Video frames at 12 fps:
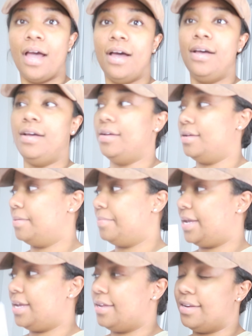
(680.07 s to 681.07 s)
Um,
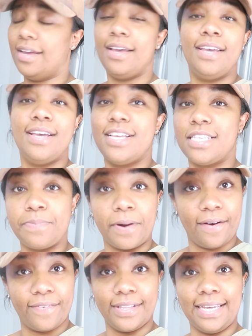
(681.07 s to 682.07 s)
and
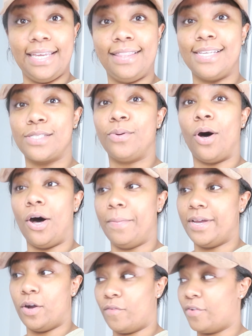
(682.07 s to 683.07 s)
prayerfully this will all
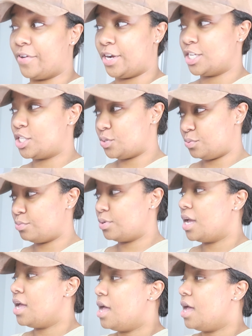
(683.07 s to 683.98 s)
be over very soon.